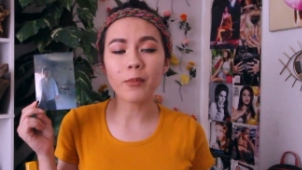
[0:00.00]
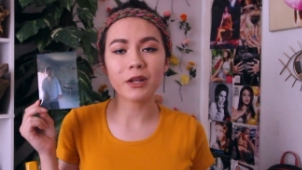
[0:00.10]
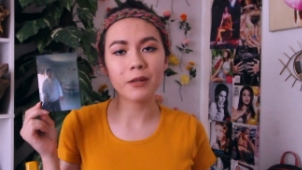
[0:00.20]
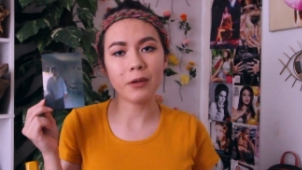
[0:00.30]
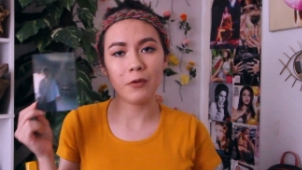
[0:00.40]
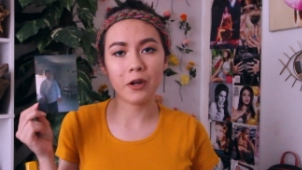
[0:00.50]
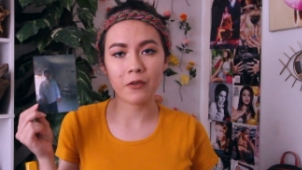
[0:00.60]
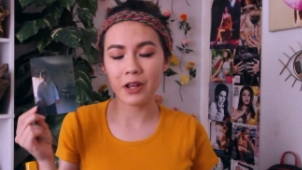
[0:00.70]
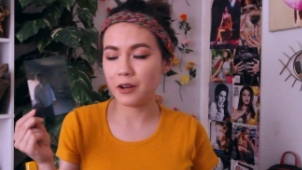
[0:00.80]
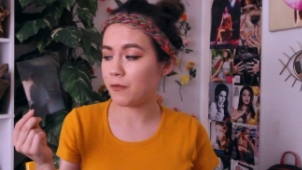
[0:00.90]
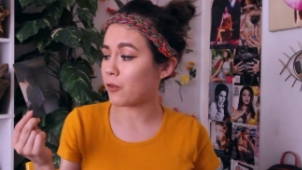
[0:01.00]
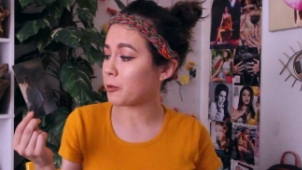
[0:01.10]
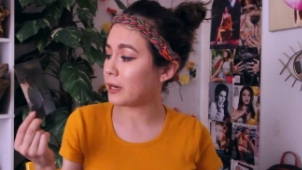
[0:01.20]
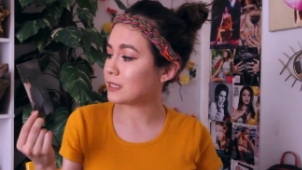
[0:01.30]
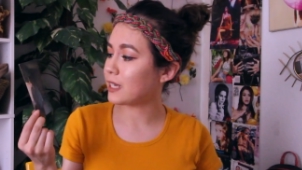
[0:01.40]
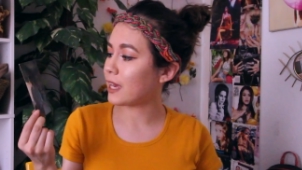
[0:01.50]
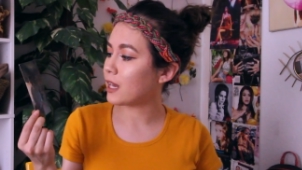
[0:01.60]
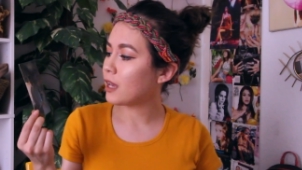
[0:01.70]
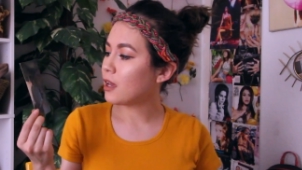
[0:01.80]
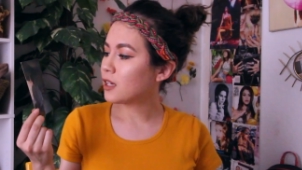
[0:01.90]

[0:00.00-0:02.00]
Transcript: I'm gonna be recreating for my dad.